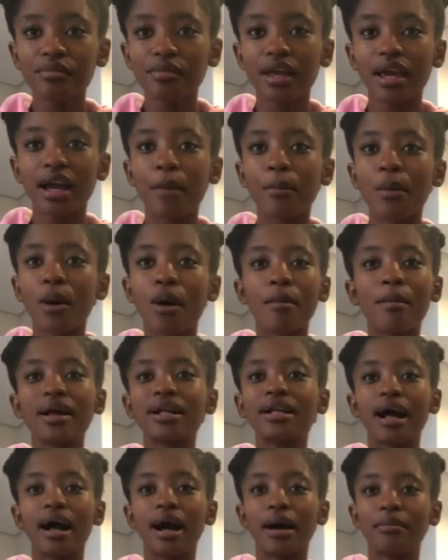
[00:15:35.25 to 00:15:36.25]
And
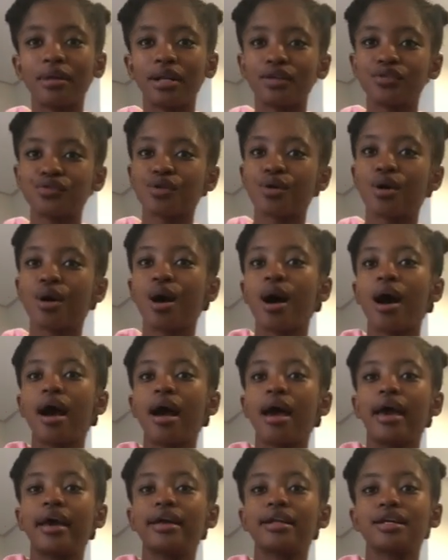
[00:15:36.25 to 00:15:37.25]

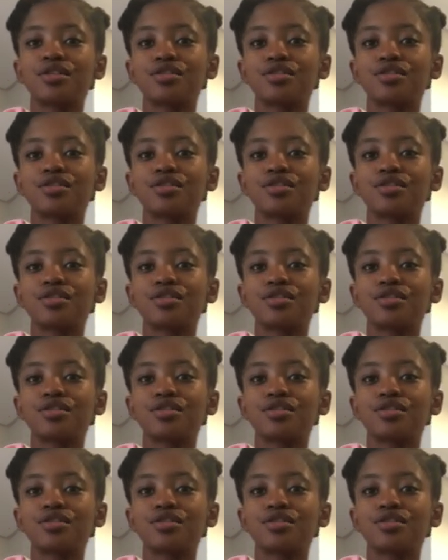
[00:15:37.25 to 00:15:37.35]
I